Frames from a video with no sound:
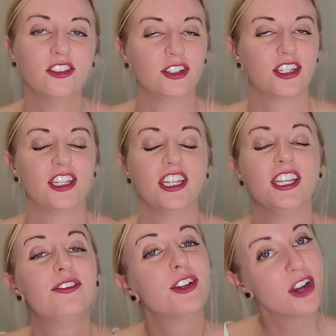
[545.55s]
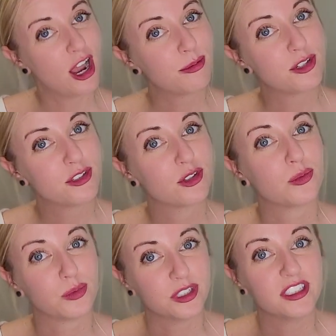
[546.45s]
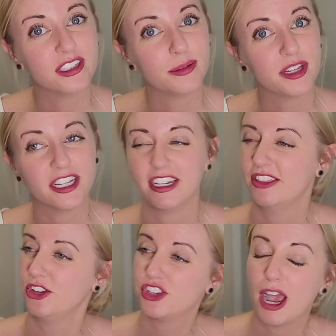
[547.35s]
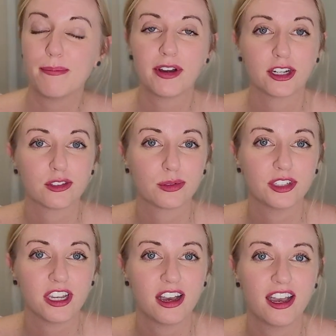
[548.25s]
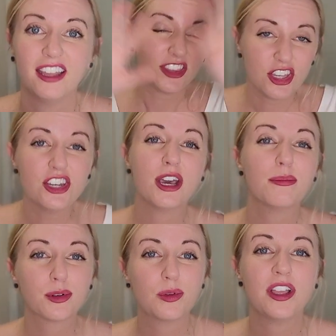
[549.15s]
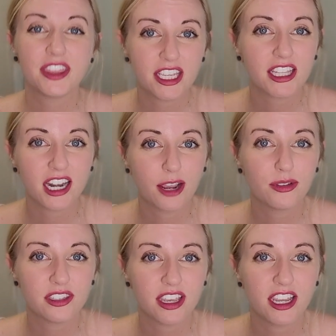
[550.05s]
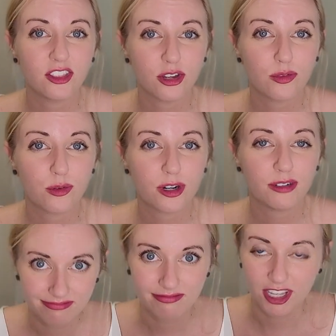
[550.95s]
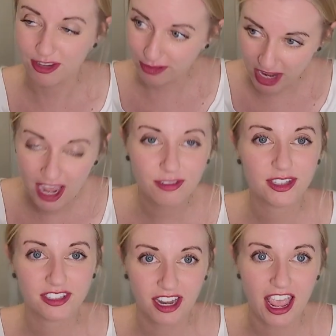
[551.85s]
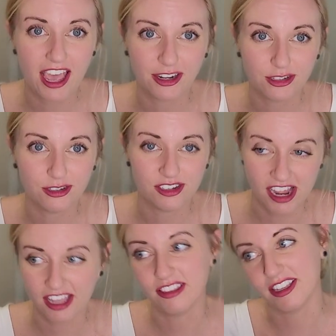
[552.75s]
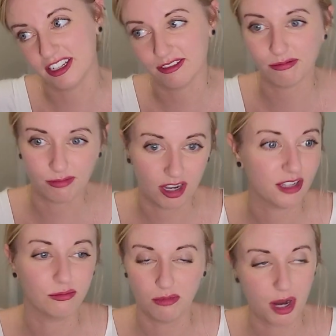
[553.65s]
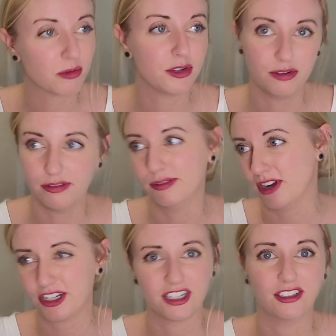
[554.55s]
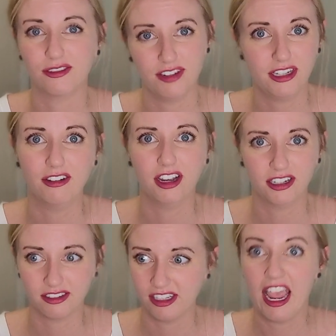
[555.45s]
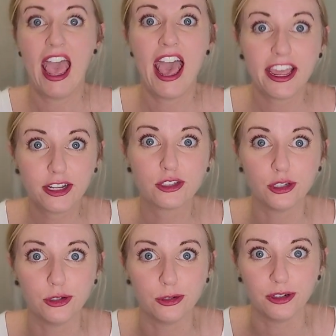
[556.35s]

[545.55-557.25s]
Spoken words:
look, if your options are really limited and the job market's really hot, the number one thing that I would say look for, if you haven't said attitude yet, then why were you even watching this video, honestly? Attitude.